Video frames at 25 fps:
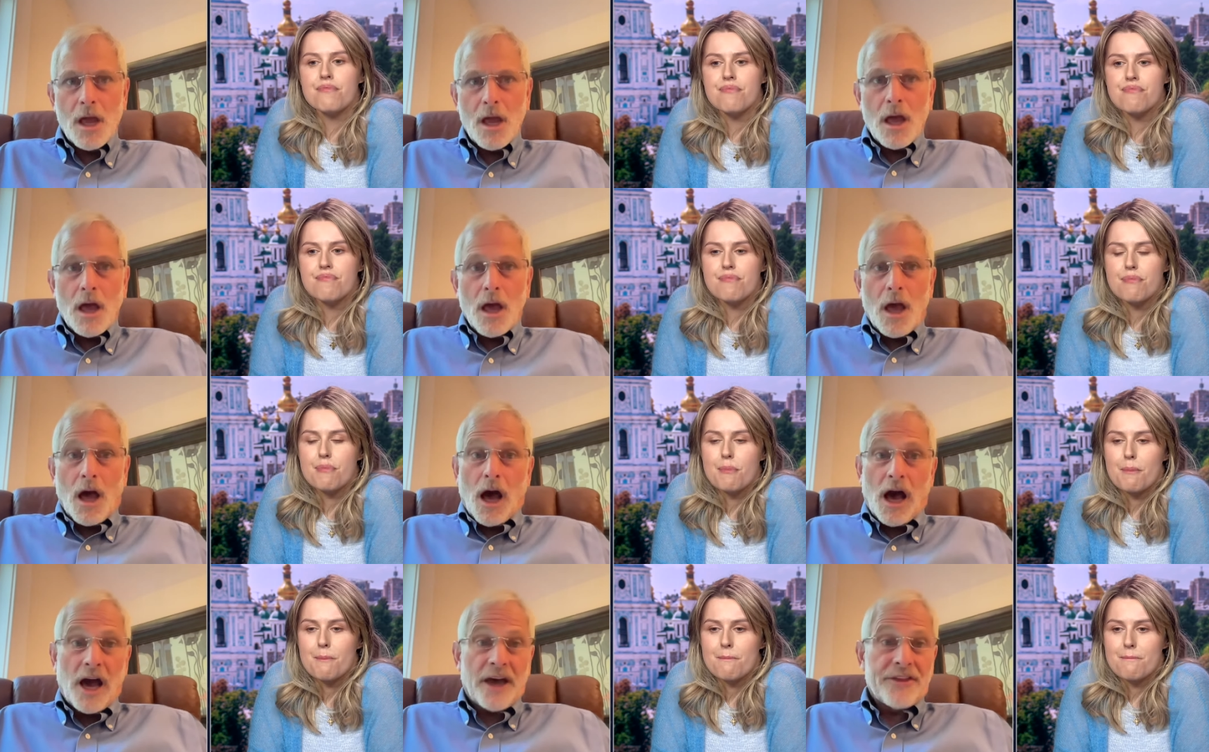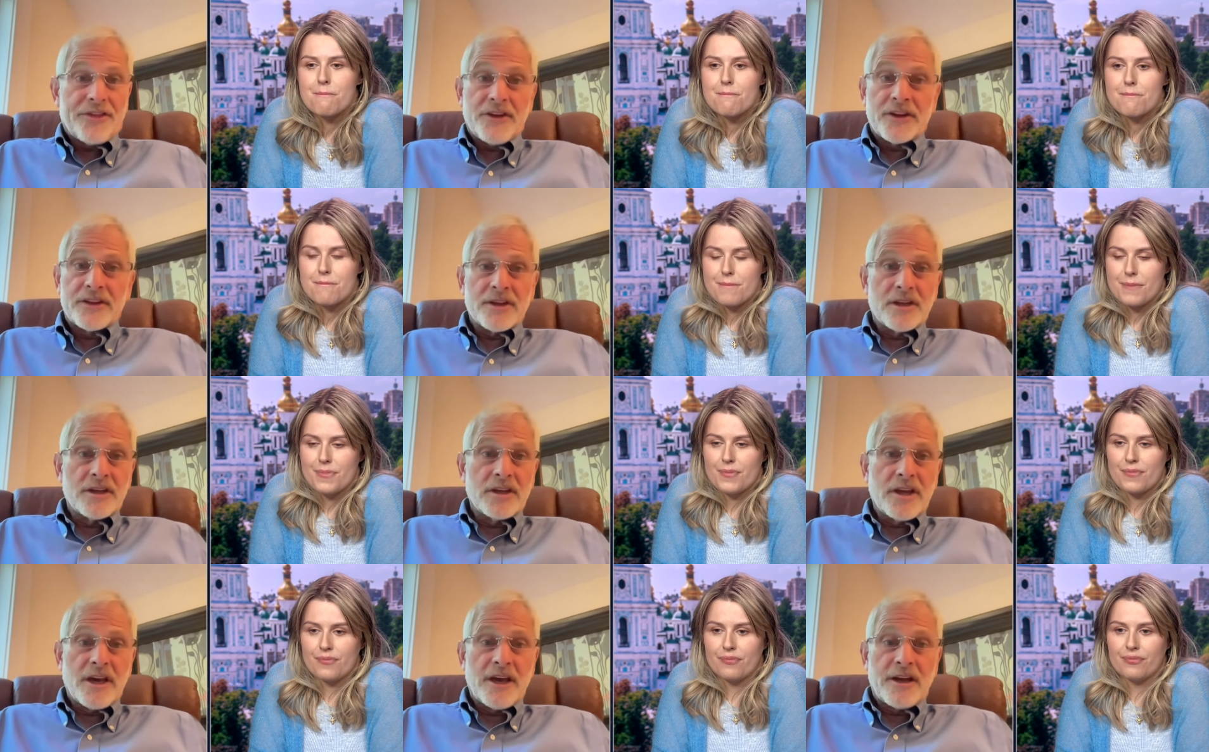Speaker 1: I think the
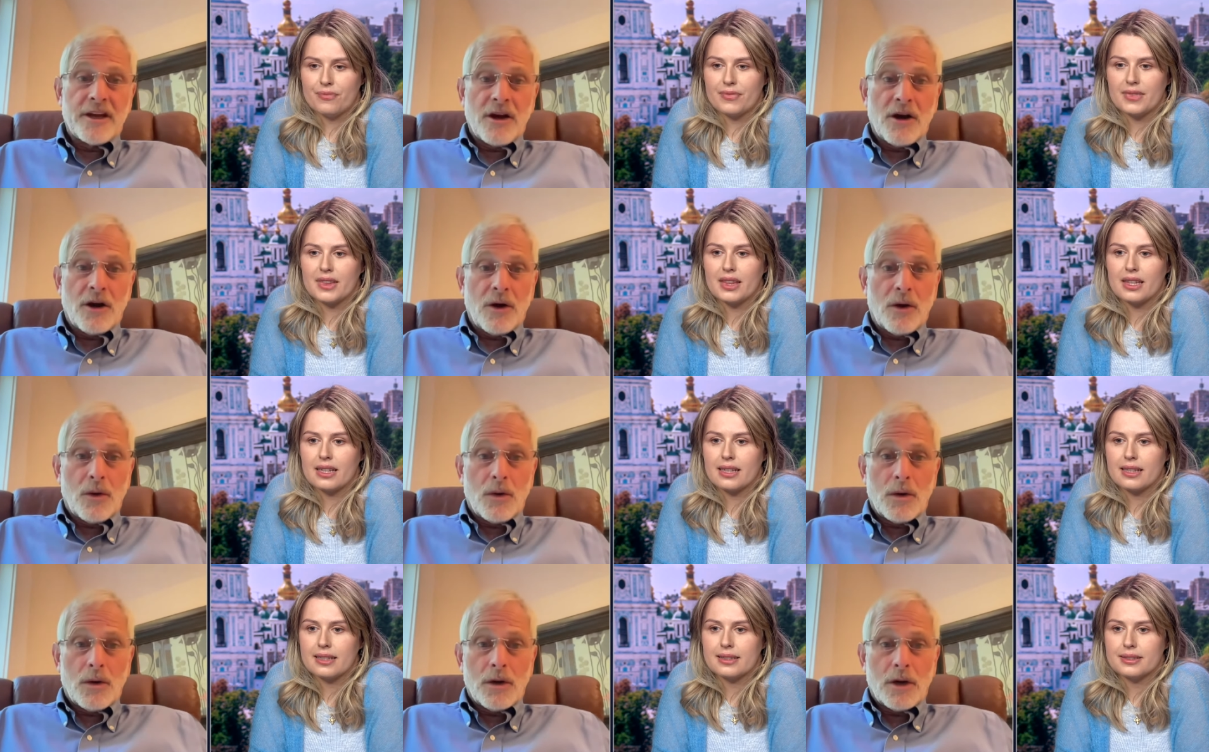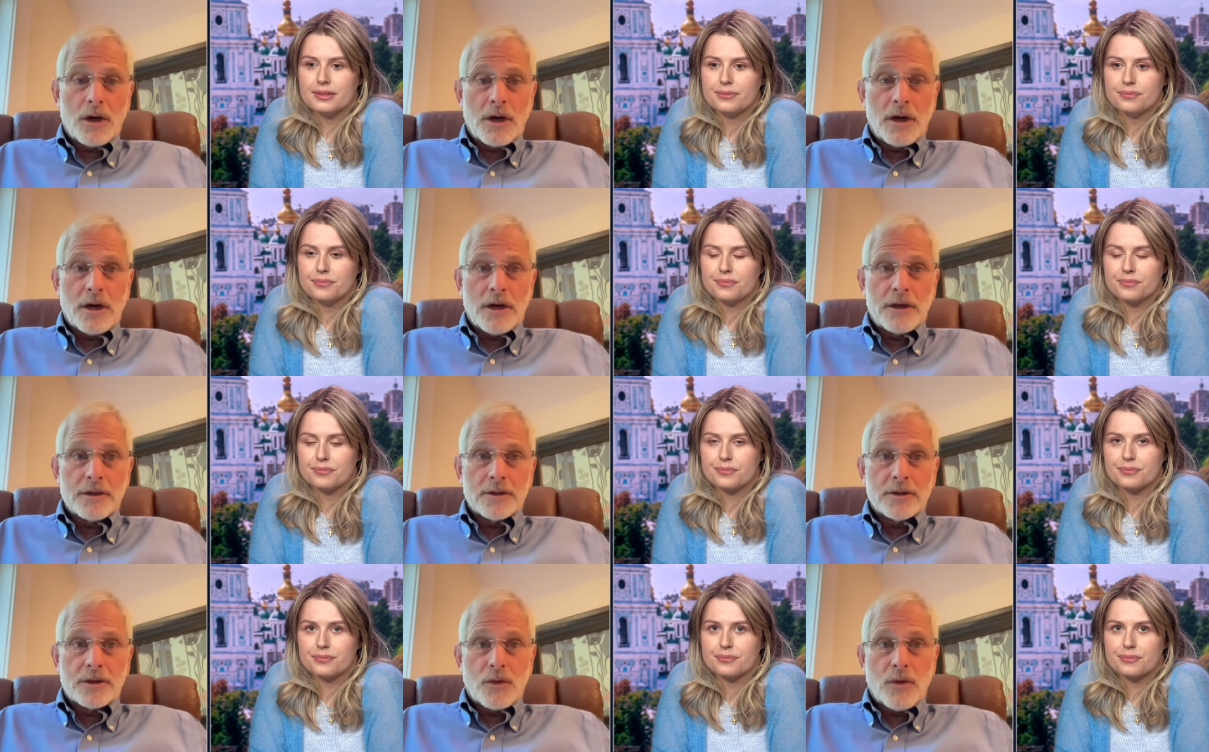NATO
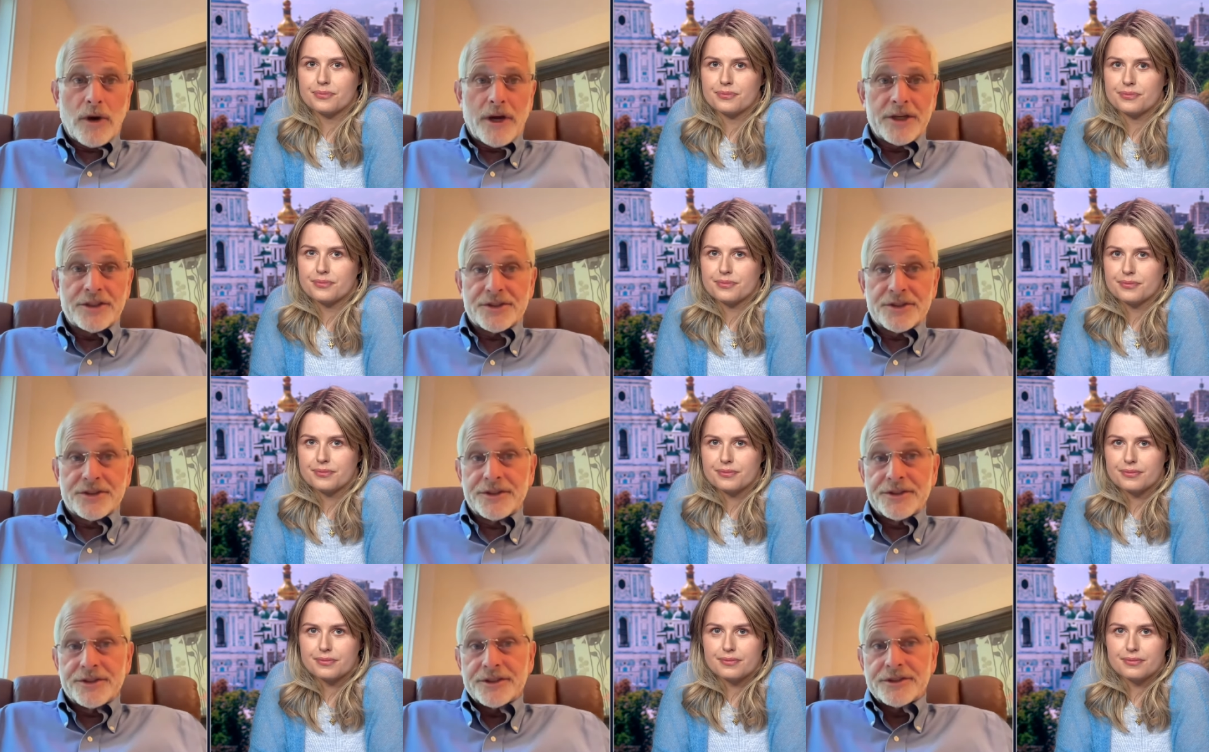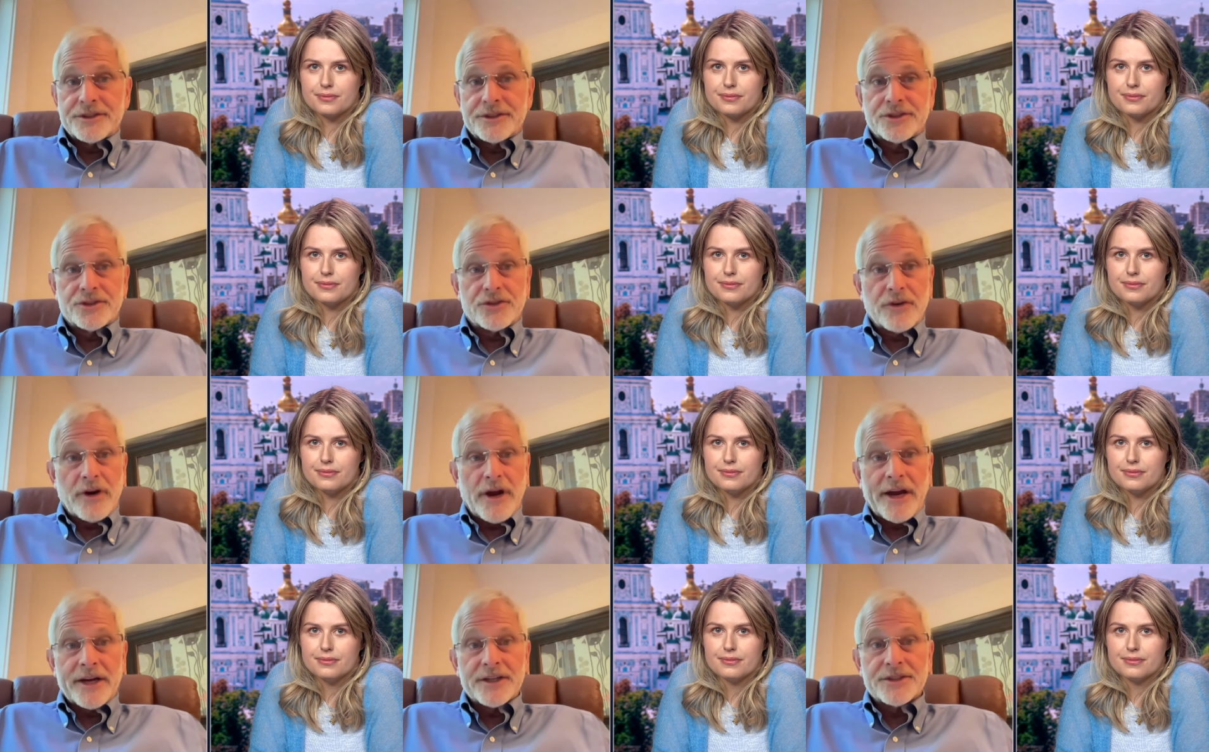uh, question is a
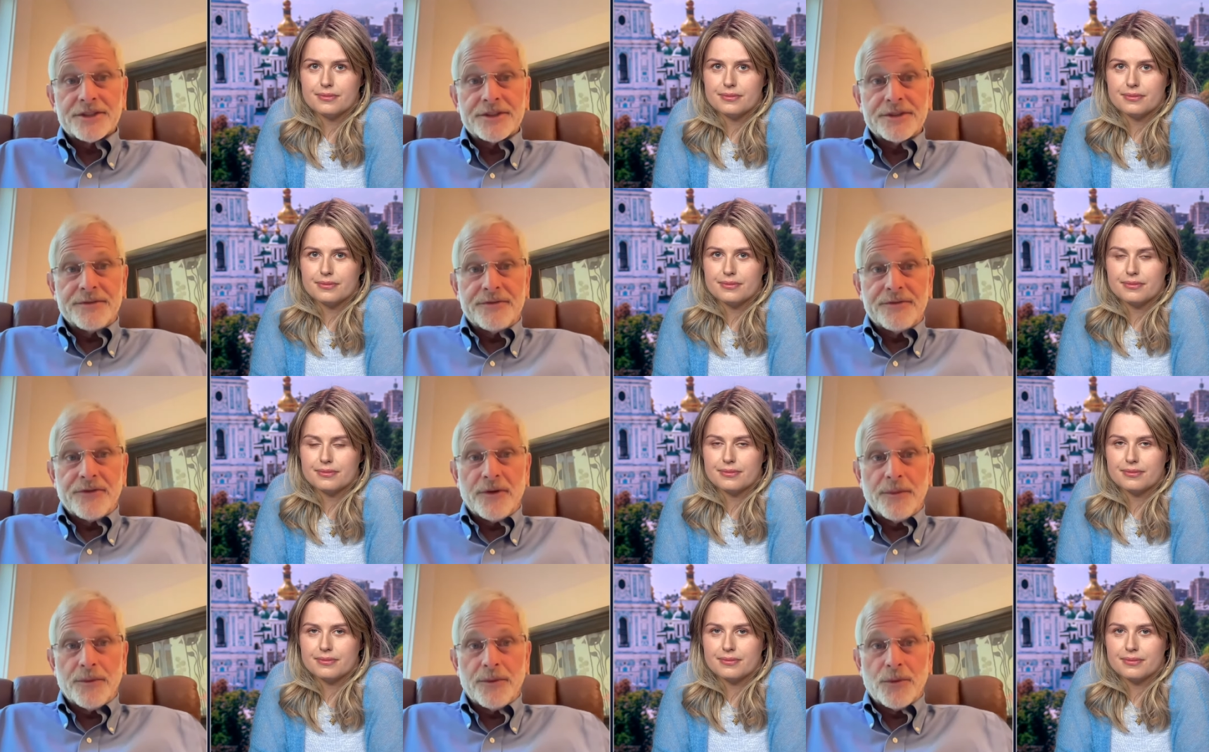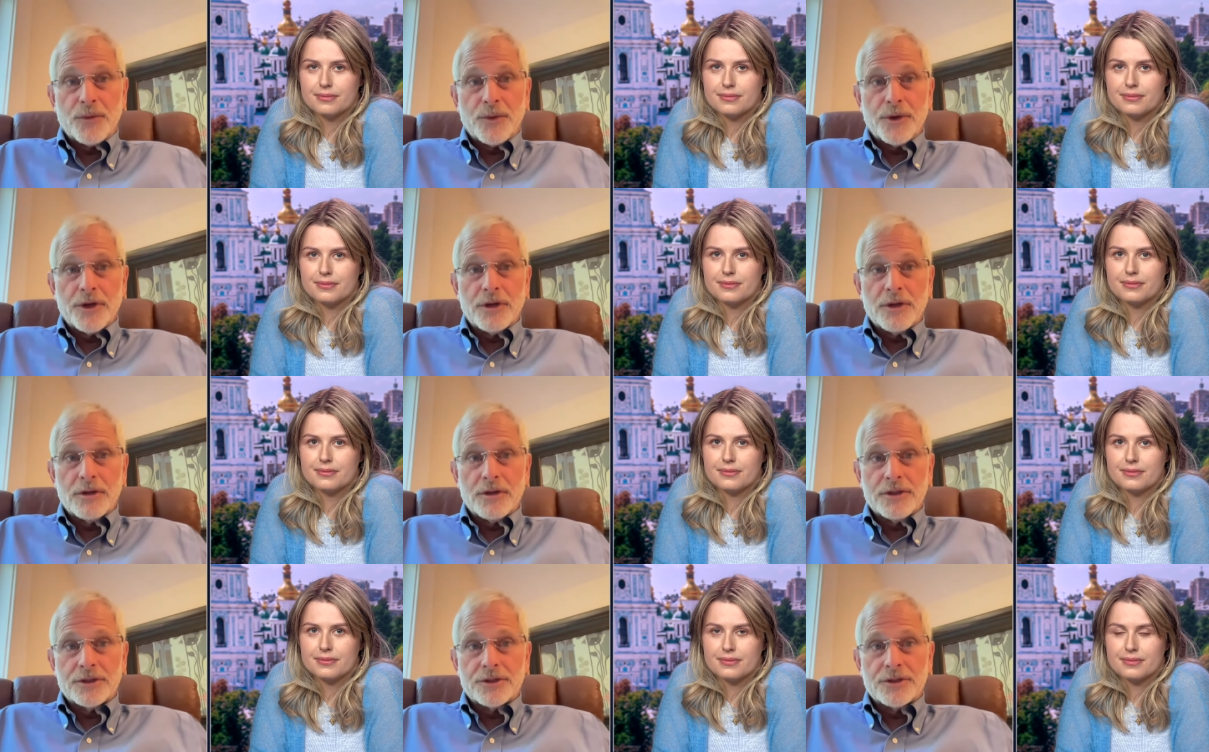distraction from the
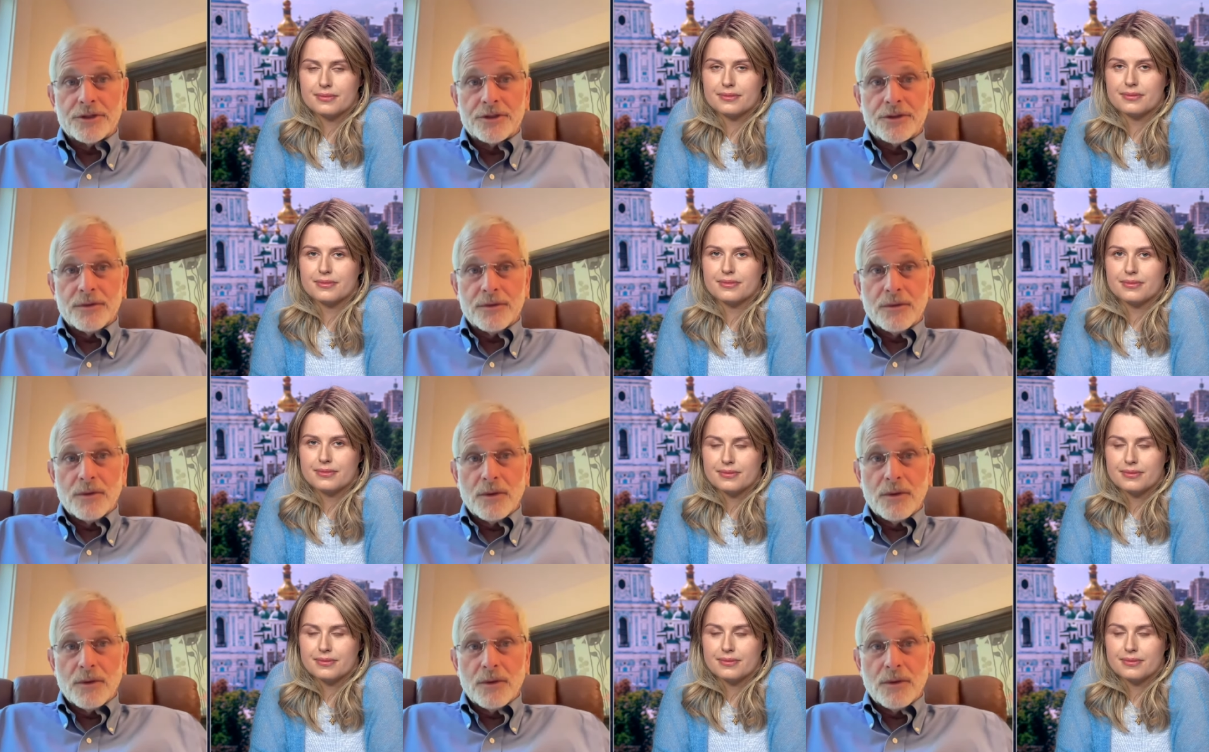real issue,